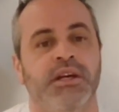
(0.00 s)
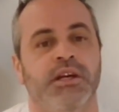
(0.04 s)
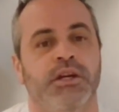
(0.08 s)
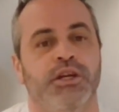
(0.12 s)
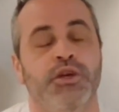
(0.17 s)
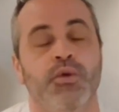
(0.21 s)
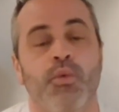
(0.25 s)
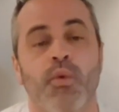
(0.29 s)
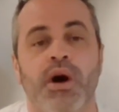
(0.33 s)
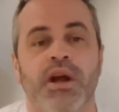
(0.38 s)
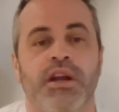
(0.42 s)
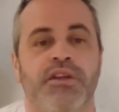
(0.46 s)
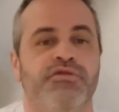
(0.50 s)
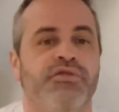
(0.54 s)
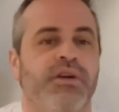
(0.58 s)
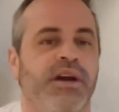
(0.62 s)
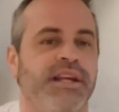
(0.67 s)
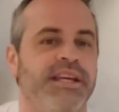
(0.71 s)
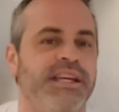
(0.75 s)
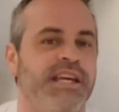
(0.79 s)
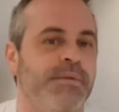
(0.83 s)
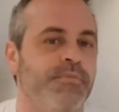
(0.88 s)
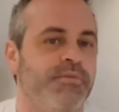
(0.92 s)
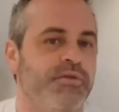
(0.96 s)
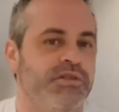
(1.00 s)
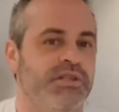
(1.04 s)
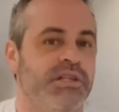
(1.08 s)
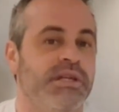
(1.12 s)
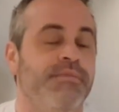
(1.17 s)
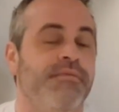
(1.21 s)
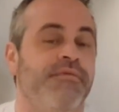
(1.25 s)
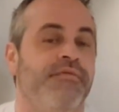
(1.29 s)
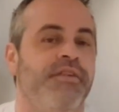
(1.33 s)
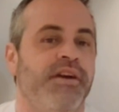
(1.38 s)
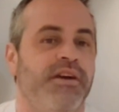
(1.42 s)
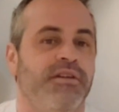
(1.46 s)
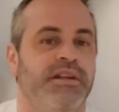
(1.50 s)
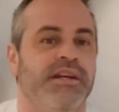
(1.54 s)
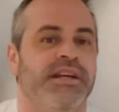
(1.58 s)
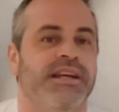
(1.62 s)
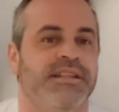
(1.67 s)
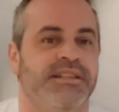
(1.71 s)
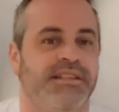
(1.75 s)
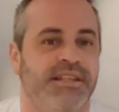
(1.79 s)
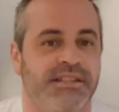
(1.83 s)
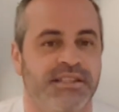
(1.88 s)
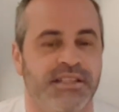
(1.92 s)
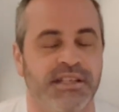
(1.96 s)
You want to try to keep your sleep fairly
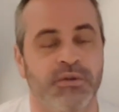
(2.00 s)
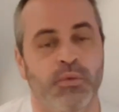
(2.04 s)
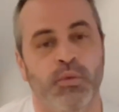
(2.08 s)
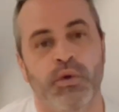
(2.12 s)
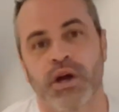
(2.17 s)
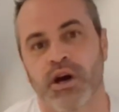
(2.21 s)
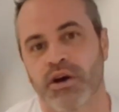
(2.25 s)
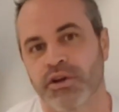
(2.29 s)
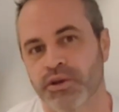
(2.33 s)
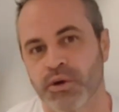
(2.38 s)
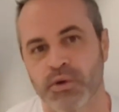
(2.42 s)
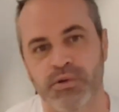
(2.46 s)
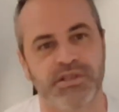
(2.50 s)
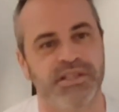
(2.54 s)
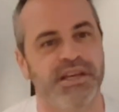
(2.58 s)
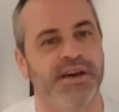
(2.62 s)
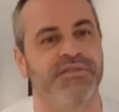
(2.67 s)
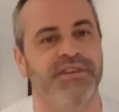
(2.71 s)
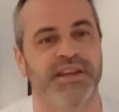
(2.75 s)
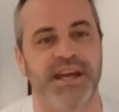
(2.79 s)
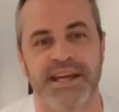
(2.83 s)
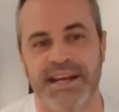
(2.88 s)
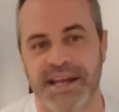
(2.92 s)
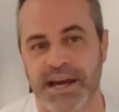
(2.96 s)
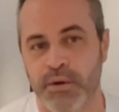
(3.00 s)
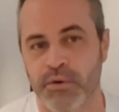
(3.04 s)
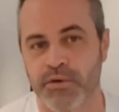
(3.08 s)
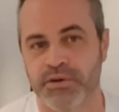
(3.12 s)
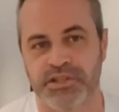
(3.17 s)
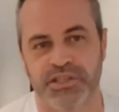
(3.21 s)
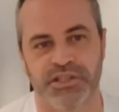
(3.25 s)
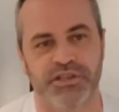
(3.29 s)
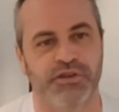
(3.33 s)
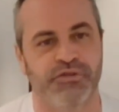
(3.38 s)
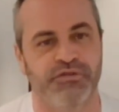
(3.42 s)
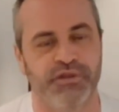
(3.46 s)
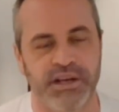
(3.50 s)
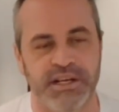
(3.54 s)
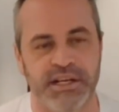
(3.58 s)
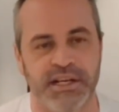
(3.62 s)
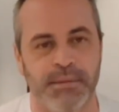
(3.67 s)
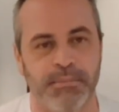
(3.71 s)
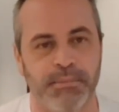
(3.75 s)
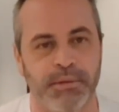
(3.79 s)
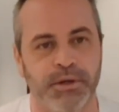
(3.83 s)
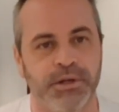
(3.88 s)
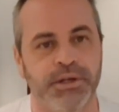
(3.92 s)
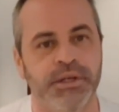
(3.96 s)
consistent. We all know 7-8 hours is a great
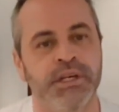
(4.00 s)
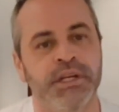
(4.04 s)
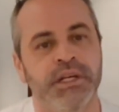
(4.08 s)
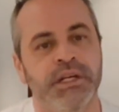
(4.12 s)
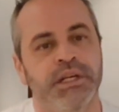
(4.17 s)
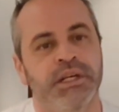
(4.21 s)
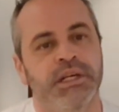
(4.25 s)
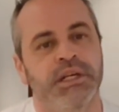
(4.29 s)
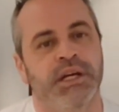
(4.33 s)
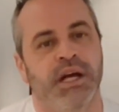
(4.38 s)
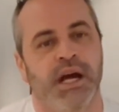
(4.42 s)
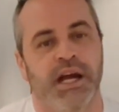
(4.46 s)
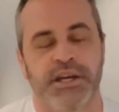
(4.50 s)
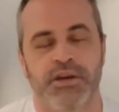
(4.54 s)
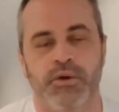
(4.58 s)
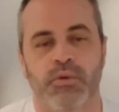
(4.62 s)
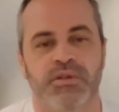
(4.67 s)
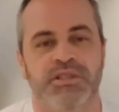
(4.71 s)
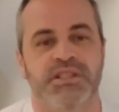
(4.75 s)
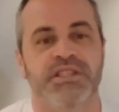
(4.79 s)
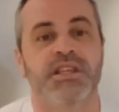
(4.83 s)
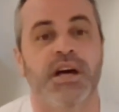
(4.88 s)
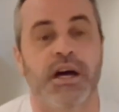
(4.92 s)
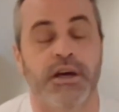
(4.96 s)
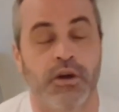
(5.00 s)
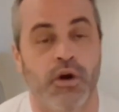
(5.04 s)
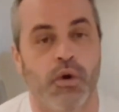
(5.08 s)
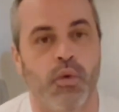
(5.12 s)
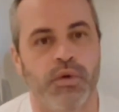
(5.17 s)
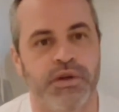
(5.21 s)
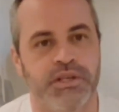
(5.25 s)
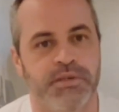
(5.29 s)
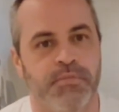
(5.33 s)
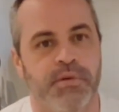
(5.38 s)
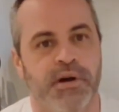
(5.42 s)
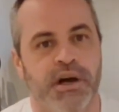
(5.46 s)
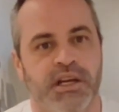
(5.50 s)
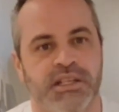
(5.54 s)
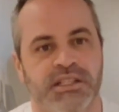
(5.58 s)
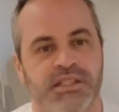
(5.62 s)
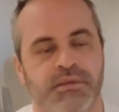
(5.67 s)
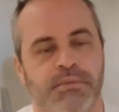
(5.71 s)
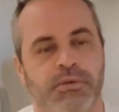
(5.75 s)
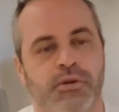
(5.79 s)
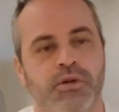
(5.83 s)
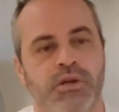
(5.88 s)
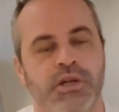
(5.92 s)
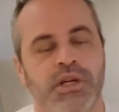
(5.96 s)
number. I know it's not always
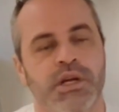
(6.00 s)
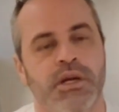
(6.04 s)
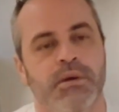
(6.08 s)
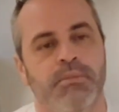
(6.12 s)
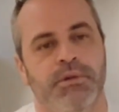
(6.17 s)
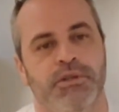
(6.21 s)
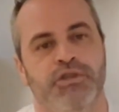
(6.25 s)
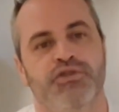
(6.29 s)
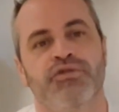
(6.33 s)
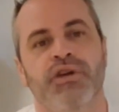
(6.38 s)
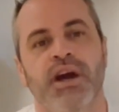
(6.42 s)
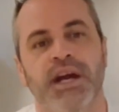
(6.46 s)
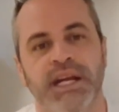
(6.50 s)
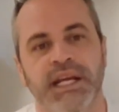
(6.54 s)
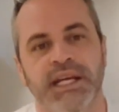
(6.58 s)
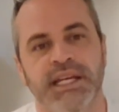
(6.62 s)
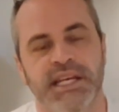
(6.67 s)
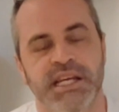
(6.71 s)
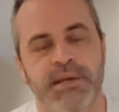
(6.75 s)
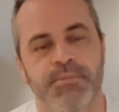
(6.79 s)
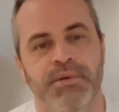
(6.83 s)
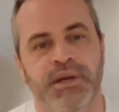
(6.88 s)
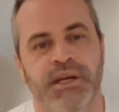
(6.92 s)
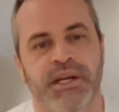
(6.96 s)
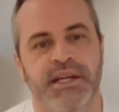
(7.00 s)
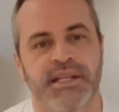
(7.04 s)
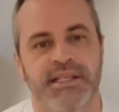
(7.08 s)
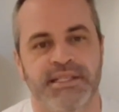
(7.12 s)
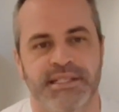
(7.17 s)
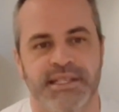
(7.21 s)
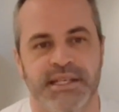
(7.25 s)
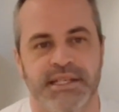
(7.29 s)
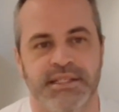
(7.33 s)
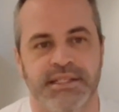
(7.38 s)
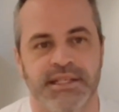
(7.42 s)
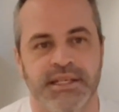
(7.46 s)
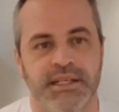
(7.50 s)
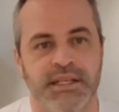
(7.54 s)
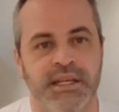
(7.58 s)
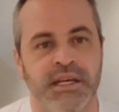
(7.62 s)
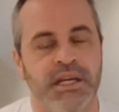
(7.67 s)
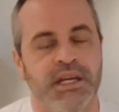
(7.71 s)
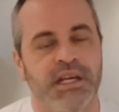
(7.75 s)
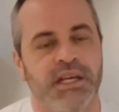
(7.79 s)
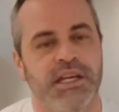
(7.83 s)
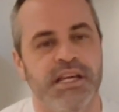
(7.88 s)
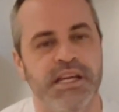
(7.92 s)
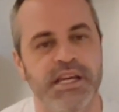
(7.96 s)
possible, but try to keep it consistent.
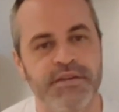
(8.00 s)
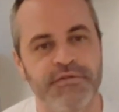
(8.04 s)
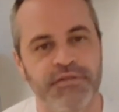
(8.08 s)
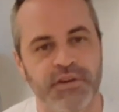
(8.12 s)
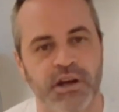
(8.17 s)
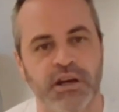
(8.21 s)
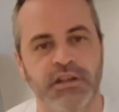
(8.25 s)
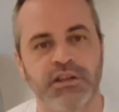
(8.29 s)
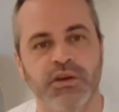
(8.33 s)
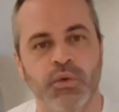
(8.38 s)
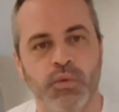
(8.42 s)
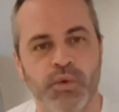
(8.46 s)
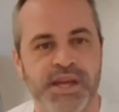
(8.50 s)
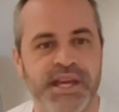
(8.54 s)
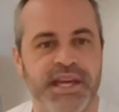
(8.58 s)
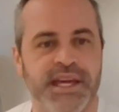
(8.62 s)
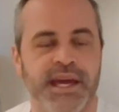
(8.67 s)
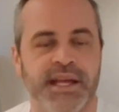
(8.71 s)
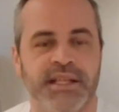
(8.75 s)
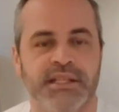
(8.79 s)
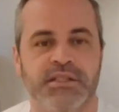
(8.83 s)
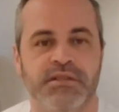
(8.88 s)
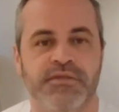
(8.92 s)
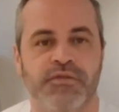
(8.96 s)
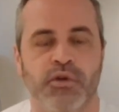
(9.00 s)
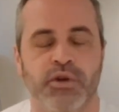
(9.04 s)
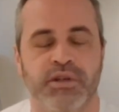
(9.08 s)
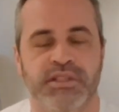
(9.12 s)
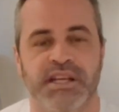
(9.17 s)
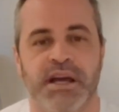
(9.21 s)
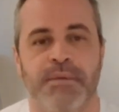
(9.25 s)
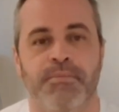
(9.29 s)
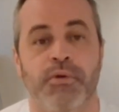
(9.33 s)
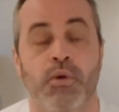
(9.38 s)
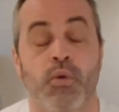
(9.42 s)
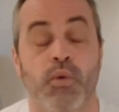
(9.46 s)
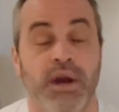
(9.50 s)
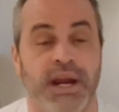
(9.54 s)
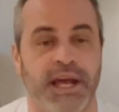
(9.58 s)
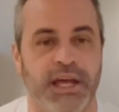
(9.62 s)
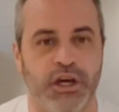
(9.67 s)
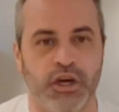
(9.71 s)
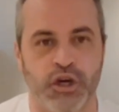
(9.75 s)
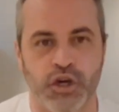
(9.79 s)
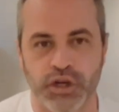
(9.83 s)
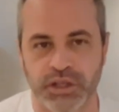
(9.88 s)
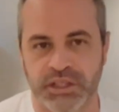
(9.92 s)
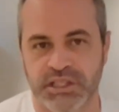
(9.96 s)
Even on the weekends, for example, when I
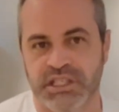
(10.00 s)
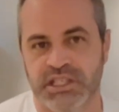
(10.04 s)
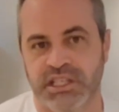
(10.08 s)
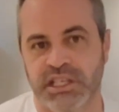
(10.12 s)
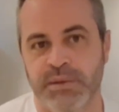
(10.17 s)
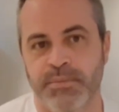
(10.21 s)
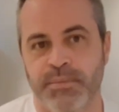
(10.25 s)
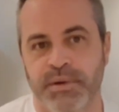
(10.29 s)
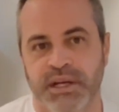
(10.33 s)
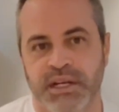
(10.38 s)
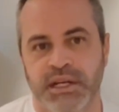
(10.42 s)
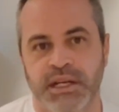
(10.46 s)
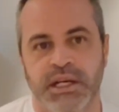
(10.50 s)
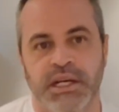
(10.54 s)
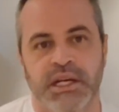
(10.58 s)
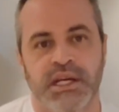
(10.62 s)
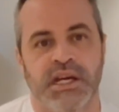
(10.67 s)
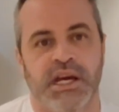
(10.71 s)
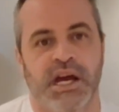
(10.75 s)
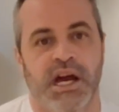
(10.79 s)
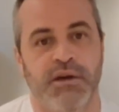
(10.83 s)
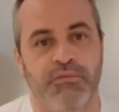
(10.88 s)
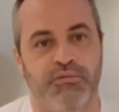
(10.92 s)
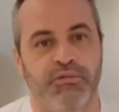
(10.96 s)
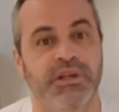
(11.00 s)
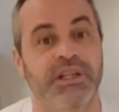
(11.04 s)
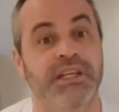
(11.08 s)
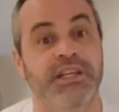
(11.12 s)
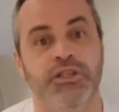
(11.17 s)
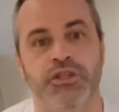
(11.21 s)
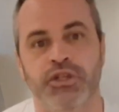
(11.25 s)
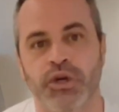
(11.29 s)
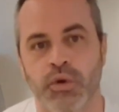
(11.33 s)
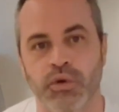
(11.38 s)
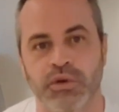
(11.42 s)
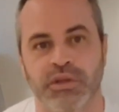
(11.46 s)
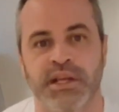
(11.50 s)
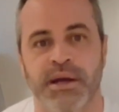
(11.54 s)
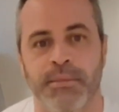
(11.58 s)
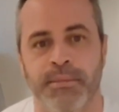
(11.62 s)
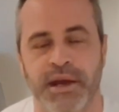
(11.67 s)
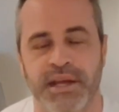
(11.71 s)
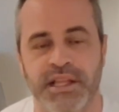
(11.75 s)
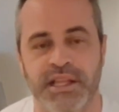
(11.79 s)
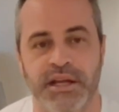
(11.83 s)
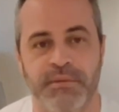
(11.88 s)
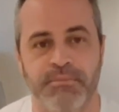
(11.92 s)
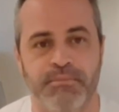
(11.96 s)
could sleep in, I really don't
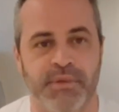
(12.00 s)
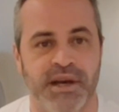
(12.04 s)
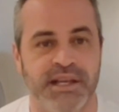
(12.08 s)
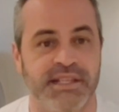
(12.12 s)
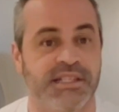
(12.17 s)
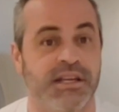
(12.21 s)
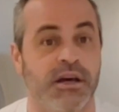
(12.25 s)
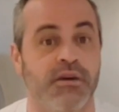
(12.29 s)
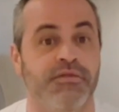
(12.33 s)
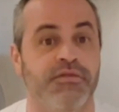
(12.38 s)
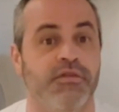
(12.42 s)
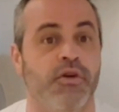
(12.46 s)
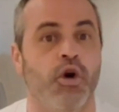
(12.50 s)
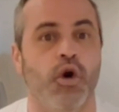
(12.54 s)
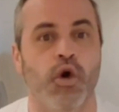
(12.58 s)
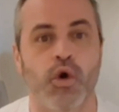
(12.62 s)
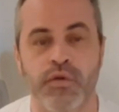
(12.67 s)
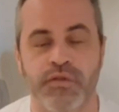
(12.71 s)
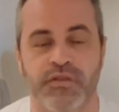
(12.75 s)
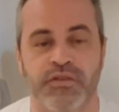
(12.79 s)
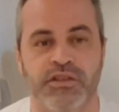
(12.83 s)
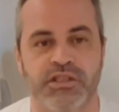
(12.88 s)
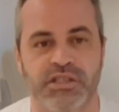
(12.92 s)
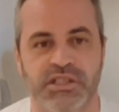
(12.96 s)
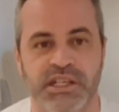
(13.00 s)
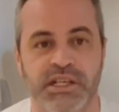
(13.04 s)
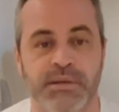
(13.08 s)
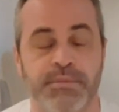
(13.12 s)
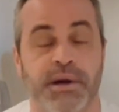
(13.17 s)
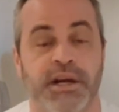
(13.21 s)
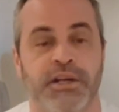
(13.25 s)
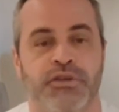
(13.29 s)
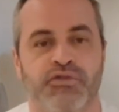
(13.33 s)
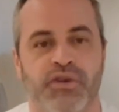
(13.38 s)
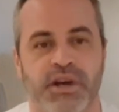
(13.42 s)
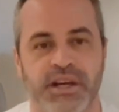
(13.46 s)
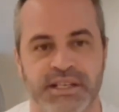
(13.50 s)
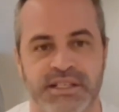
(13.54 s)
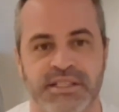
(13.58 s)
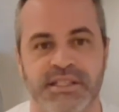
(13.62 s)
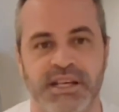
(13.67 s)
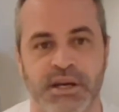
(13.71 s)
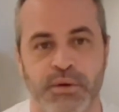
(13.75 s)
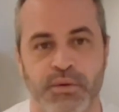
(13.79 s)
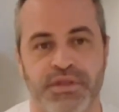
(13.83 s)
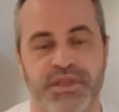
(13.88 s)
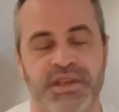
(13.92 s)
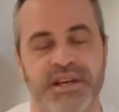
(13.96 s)
let myself oversleep. I try to
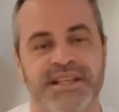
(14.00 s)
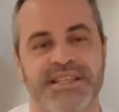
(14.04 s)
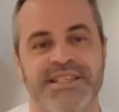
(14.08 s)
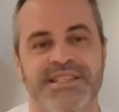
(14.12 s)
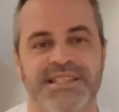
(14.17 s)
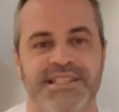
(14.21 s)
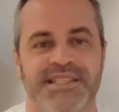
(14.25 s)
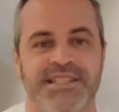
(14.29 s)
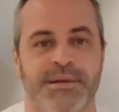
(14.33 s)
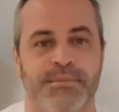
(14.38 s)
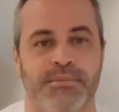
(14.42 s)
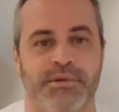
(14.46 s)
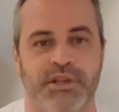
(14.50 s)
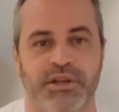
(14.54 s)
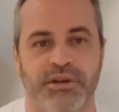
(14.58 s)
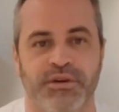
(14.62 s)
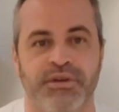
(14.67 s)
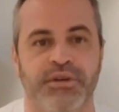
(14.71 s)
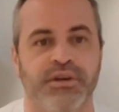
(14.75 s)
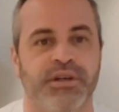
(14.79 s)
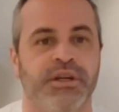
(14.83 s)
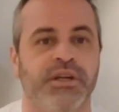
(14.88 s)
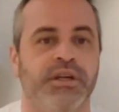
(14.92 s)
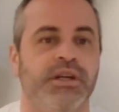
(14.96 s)
stick within a similar